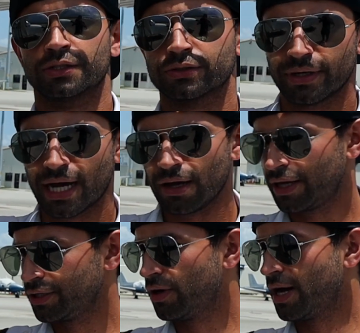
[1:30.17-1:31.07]
So now that
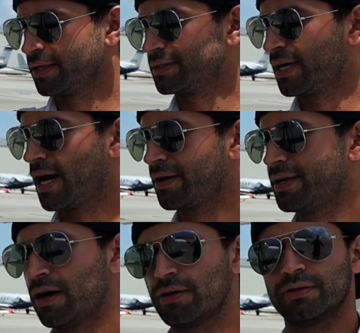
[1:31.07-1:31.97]
you know how to tie
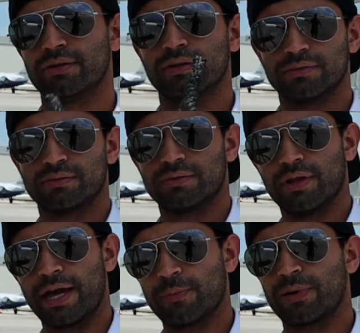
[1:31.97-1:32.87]
down the
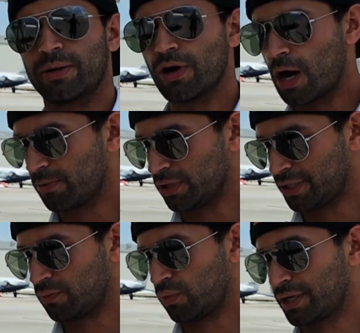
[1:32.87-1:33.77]
airplane
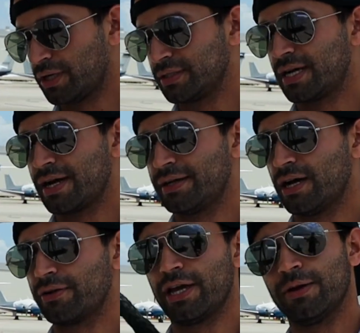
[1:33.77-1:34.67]
properly, we're gonna tie it
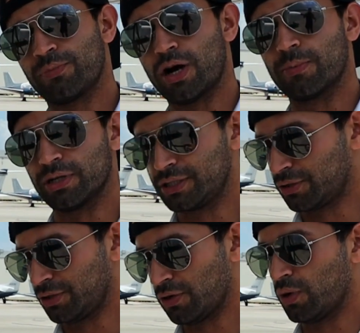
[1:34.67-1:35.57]
down improperly so
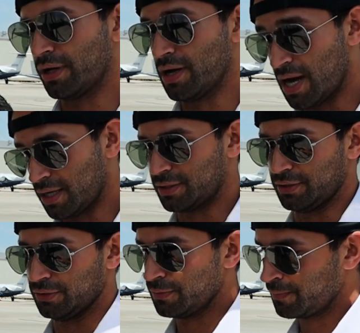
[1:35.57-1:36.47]
you know what not to do.